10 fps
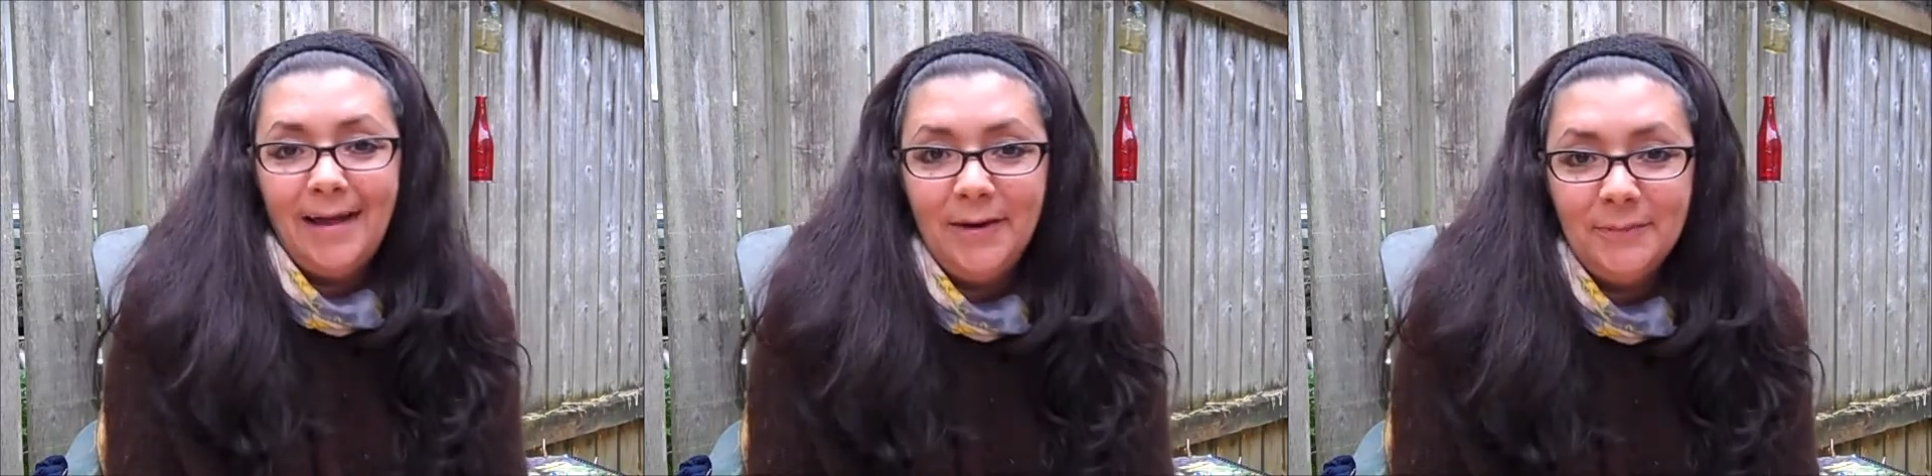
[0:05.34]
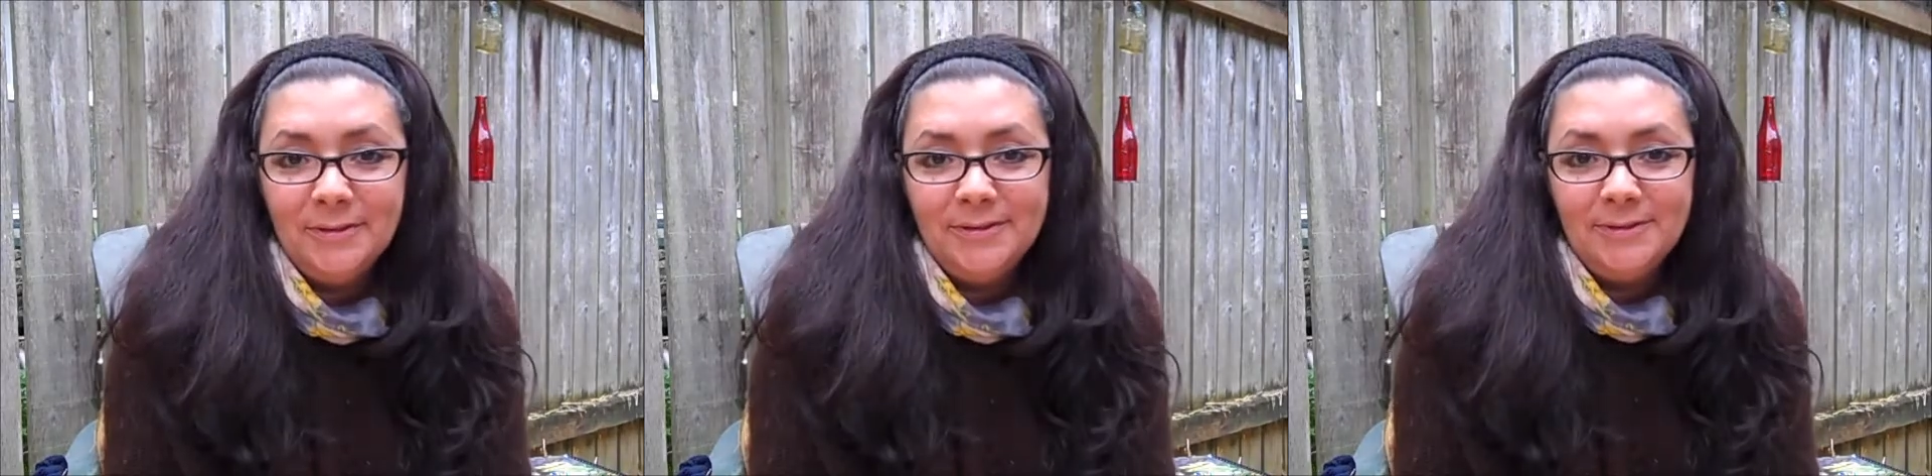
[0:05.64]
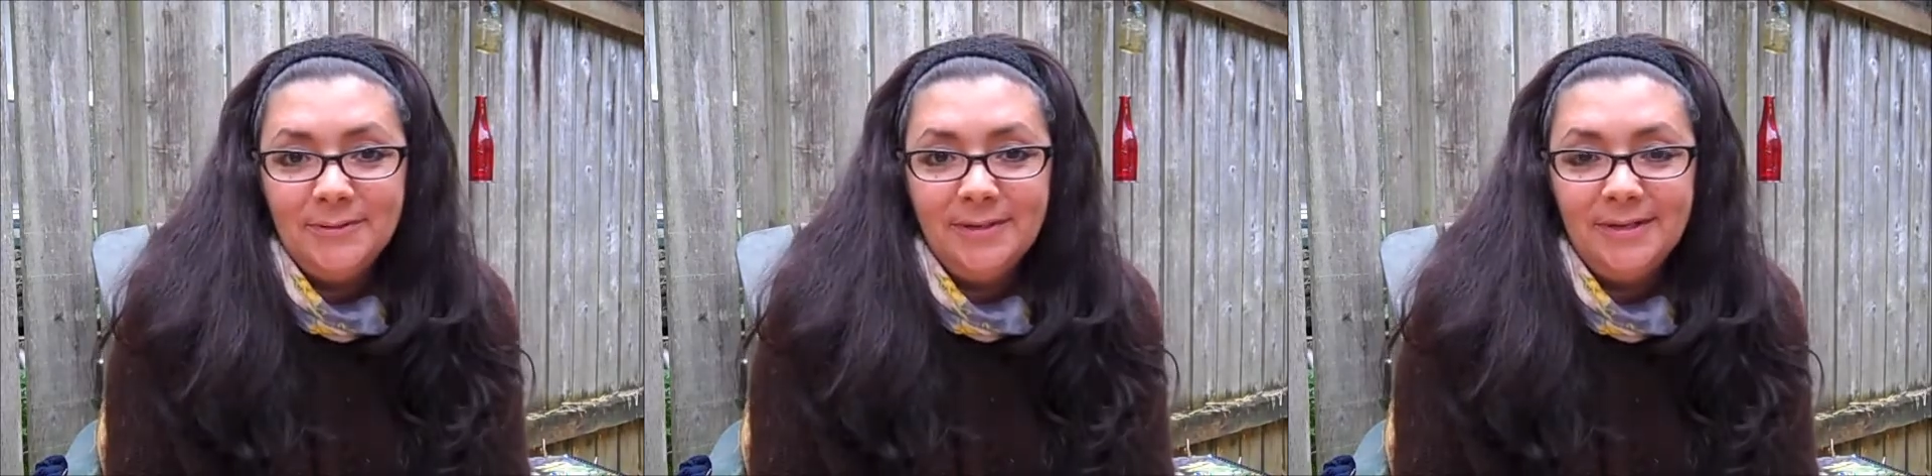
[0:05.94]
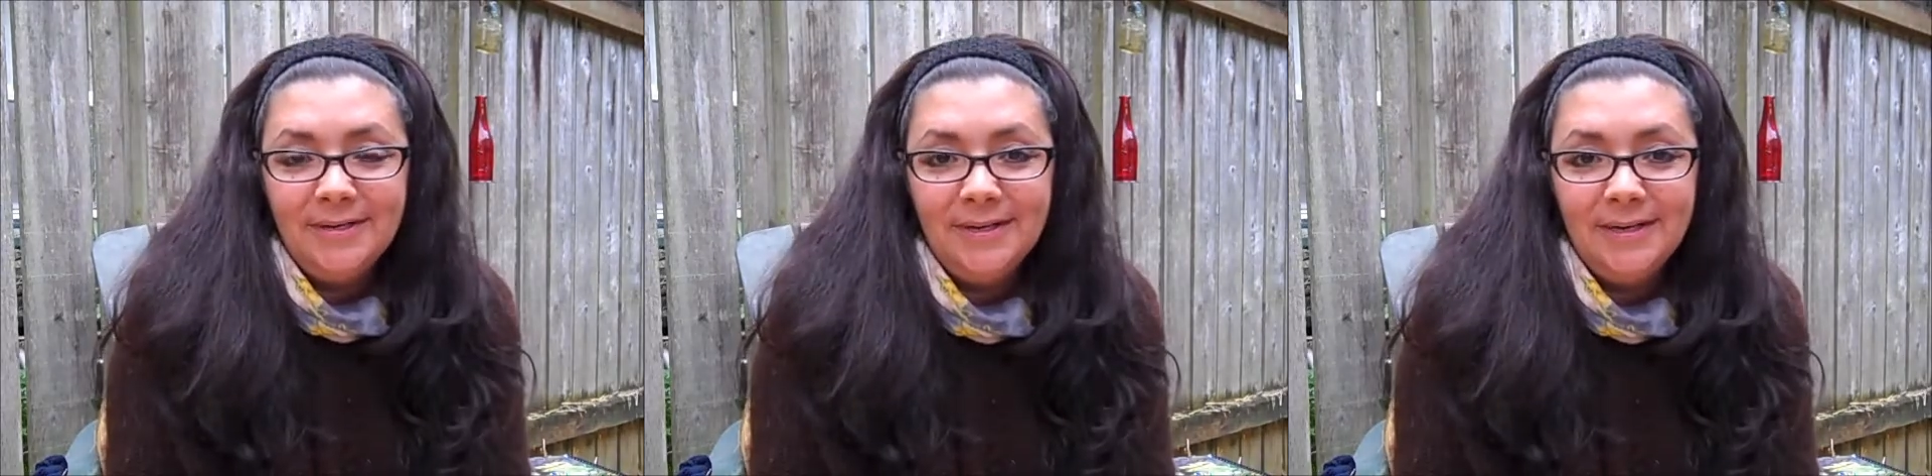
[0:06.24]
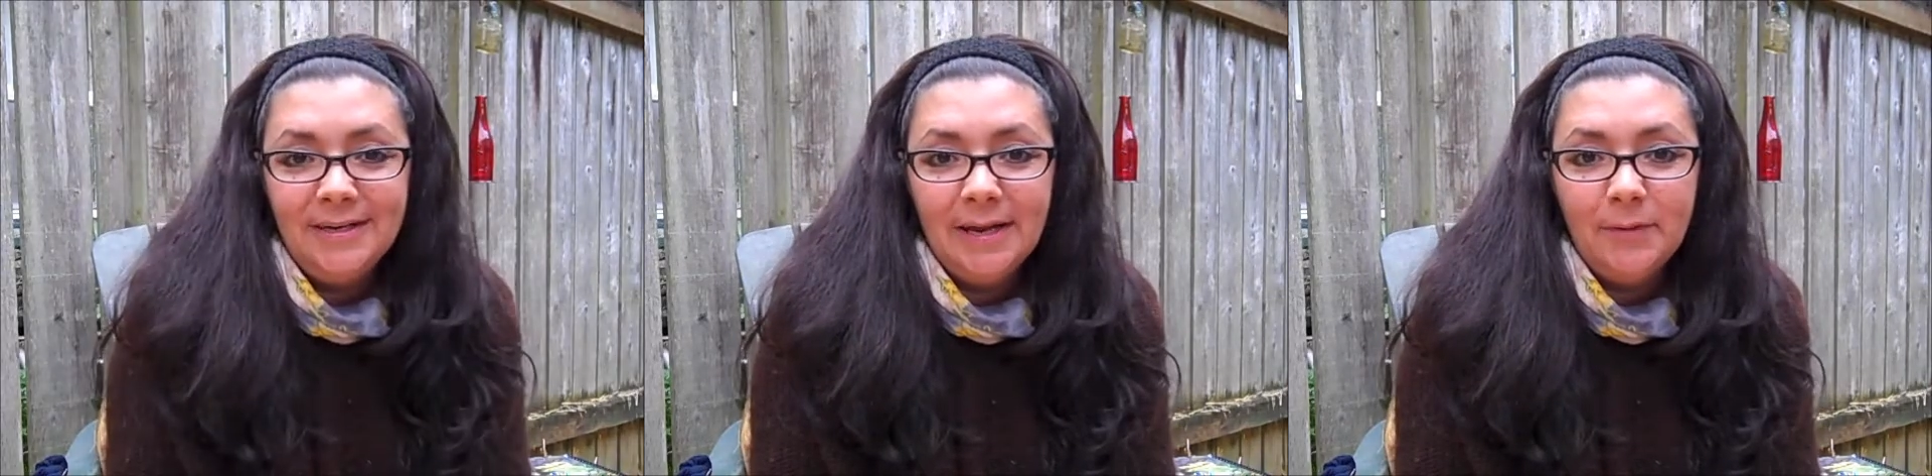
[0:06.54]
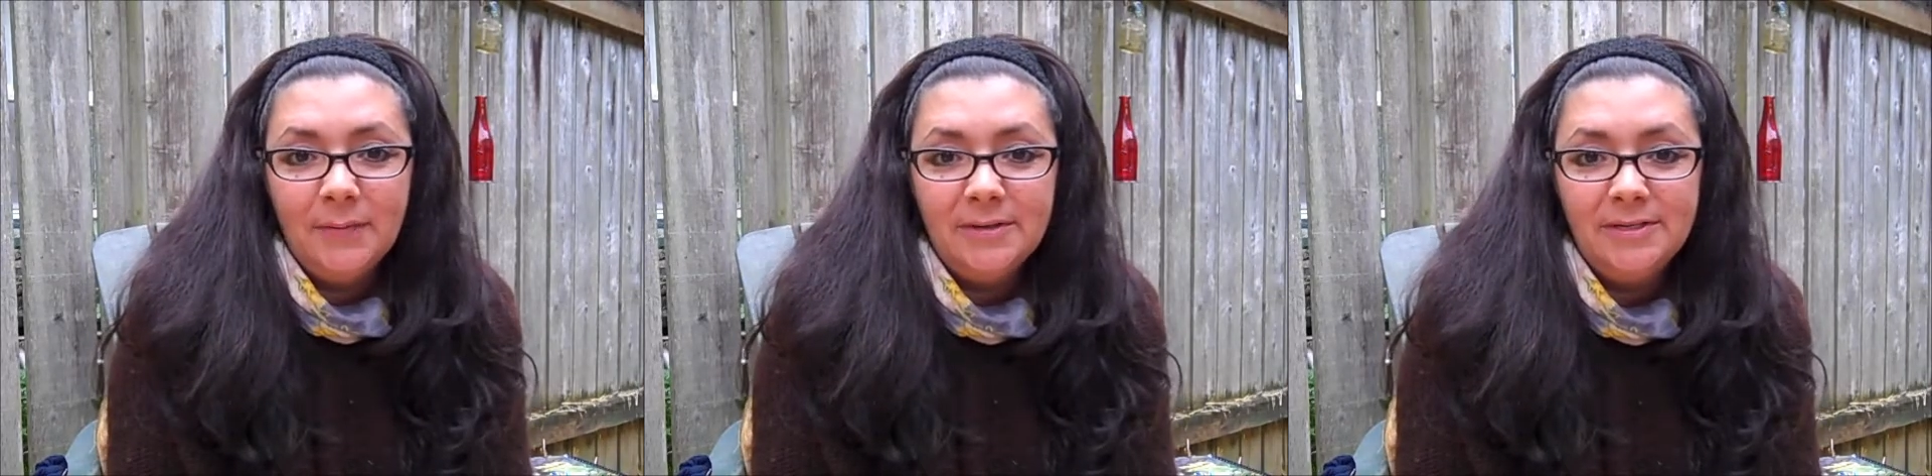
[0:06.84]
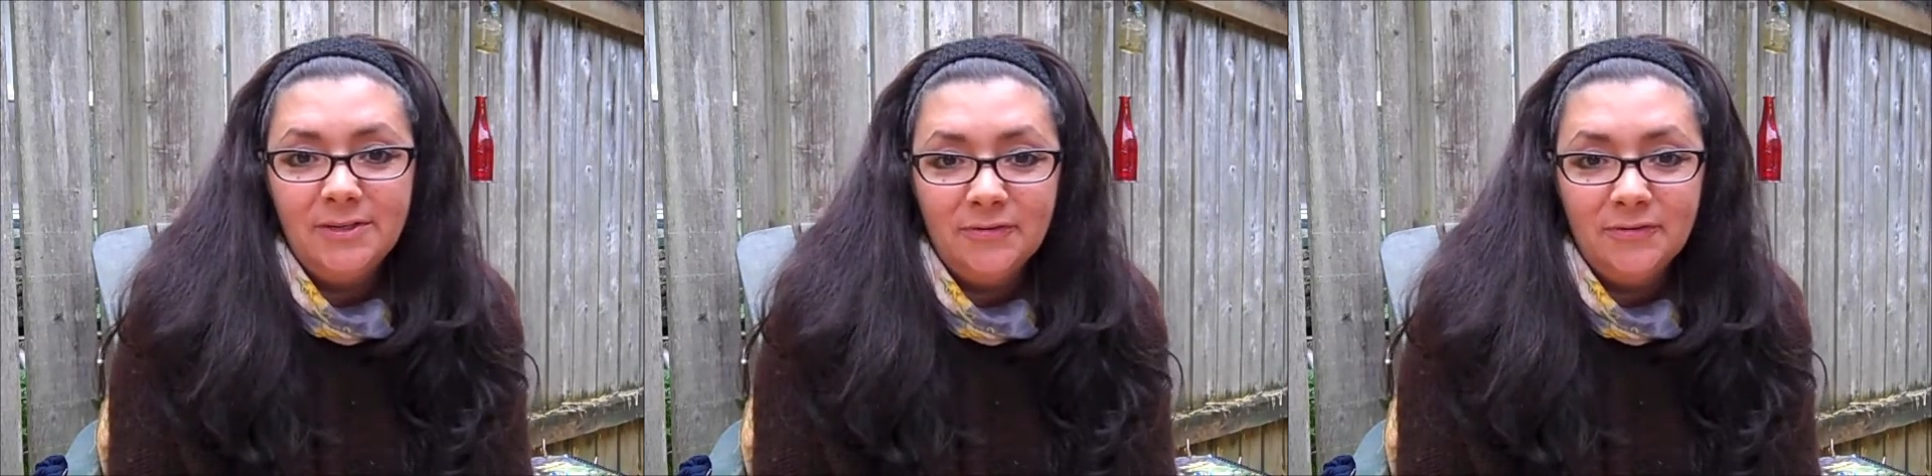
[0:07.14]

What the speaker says: I hope you're doing good. I'm coming to